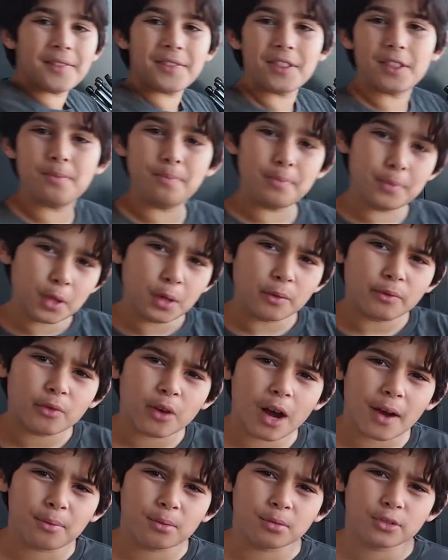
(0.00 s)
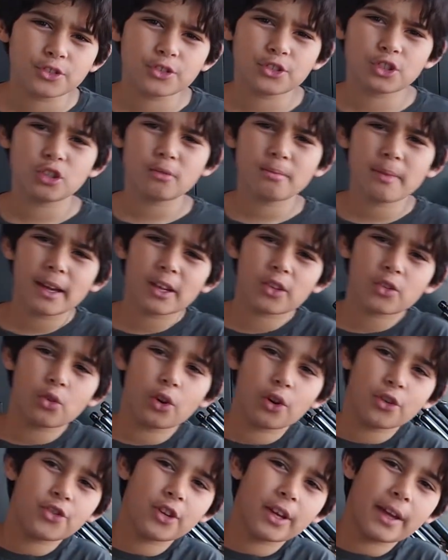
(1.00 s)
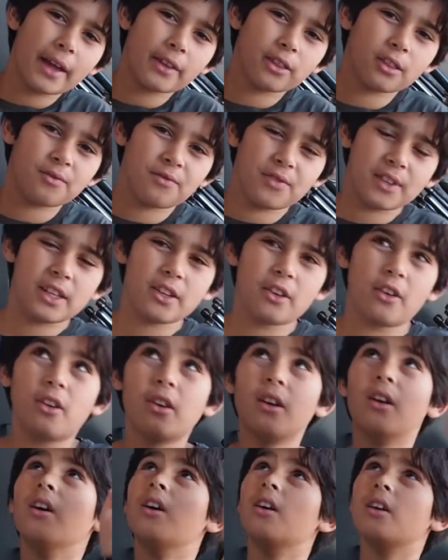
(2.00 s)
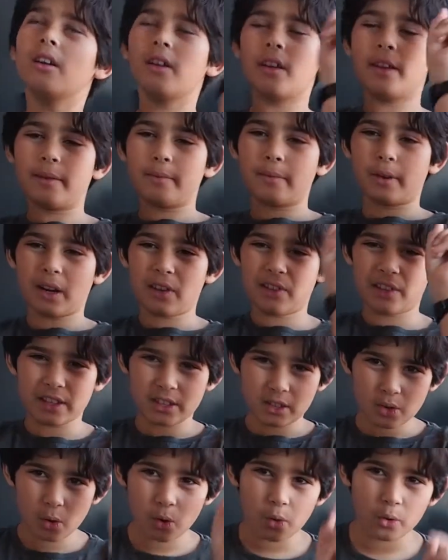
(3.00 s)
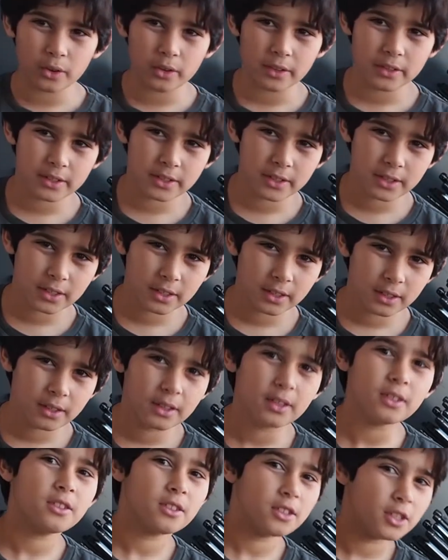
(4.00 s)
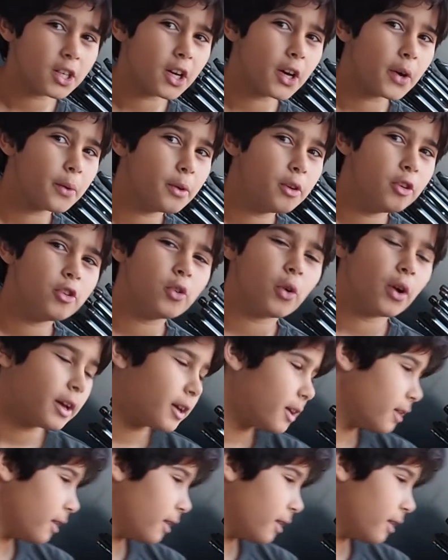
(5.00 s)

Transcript: this beautiful apple stew, make sure to check out the video in one of these corners. You're going to enjoy.